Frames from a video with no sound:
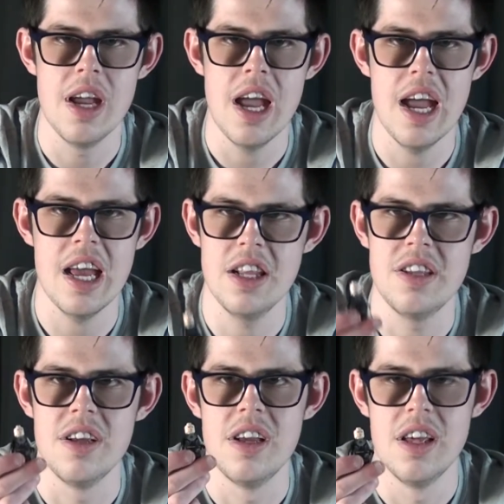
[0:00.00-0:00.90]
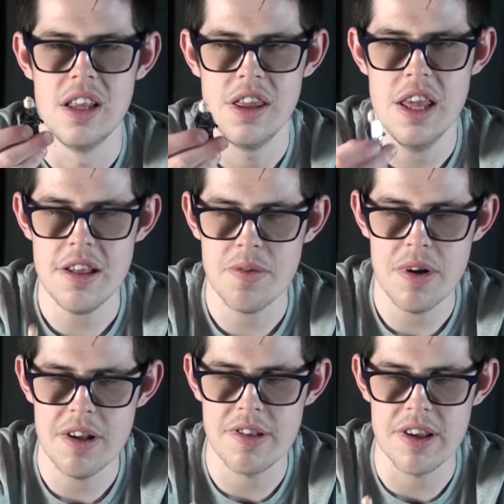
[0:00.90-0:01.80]
And this
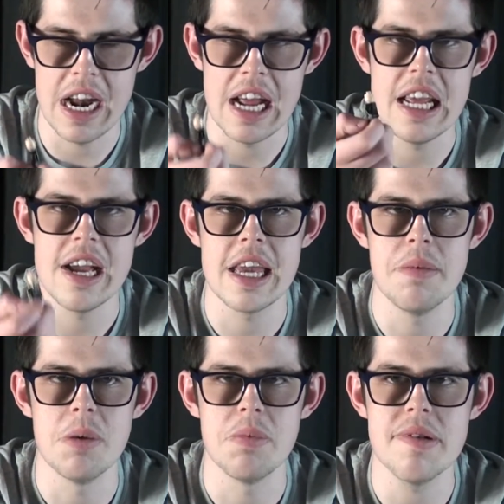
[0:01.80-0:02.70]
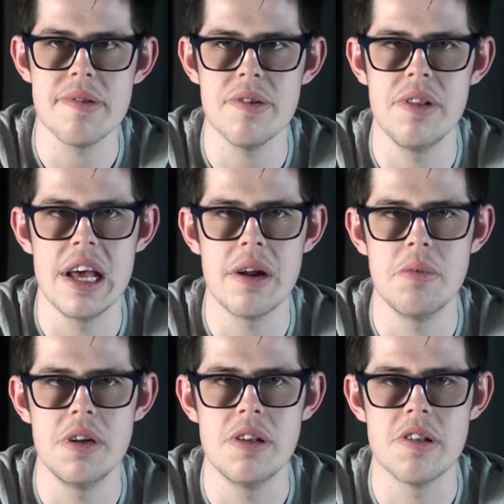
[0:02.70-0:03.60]
was an idea I came up with, so then I
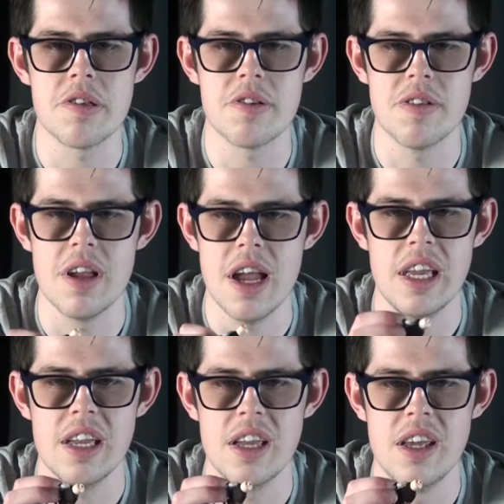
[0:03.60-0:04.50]
wouldn't just, like,